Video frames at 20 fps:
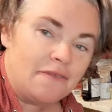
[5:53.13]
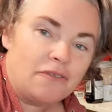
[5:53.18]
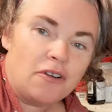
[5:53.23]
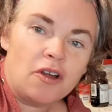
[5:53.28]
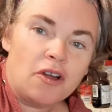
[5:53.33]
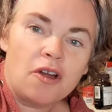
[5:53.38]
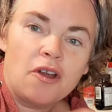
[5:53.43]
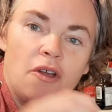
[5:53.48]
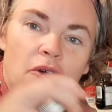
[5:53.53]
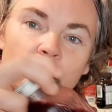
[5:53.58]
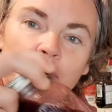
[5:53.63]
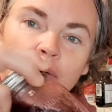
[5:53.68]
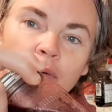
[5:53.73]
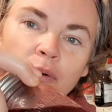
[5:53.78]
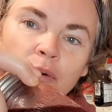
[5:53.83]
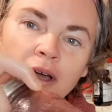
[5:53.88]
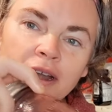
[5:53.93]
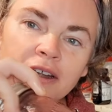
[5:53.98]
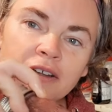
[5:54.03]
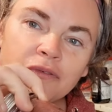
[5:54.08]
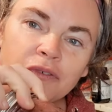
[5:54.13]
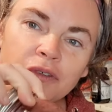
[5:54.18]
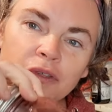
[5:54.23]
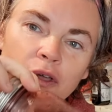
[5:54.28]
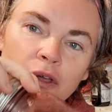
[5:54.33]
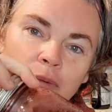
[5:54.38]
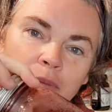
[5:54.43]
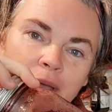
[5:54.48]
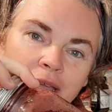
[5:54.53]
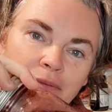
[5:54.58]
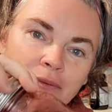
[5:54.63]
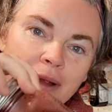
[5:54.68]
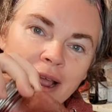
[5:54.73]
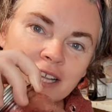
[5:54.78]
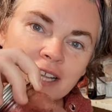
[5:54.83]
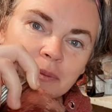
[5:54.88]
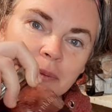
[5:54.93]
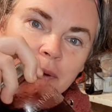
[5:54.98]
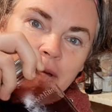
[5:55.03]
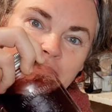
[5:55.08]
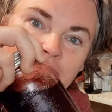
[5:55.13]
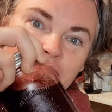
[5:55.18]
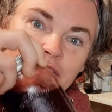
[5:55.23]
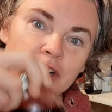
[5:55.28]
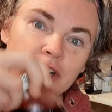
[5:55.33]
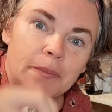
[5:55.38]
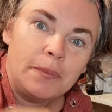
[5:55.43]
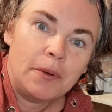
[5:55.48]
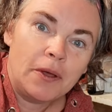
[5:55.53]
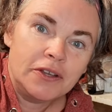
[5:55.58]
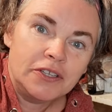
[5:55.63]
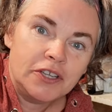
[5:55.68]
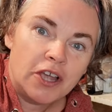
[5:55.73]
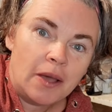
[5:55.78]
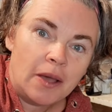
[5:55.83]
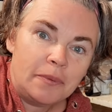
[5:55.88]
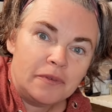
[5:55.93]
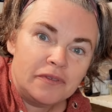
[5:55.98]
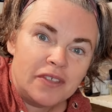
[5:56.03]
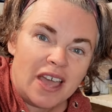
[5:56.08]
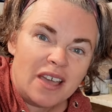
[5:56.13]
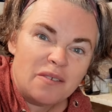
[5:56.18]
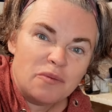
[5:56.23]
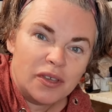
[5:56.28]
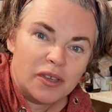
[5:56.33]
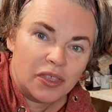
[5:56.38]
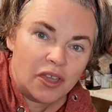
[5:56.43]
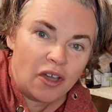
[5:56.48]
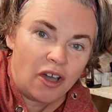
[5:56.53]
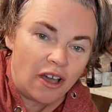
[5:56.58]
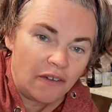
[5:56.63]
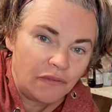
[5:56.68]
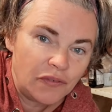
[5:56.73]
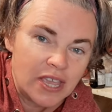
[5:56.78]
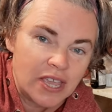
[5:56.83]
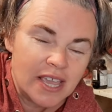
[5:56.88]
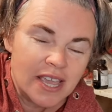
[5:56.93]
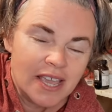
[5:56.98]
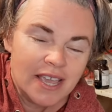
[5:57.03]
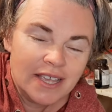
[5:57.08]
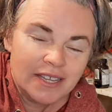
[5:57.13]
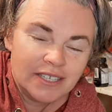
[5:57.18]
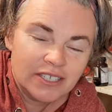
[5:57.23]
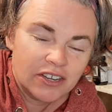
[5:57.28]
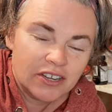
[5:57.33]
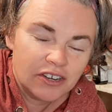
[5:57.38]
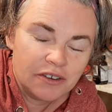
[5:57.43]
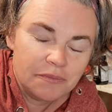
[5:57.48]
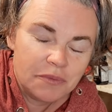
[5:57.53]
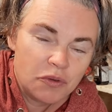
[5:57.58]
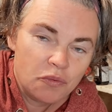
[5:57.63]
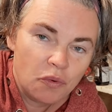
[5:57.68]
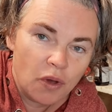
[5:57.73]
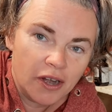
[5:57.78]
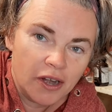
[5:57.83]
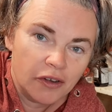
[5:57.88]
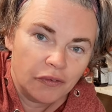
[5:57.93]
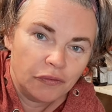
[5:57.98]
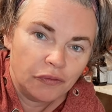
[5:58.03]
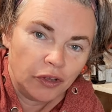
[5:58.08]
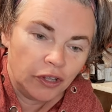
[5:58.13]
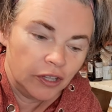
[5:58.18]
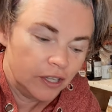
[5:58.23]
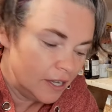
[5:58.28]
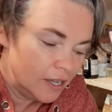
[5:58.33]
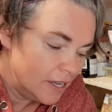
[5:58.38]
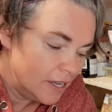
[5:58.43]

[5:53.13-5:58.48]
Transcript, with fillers: our wonderful homemade raspberry syrup on top of that with coffee. It's going to be wonderful.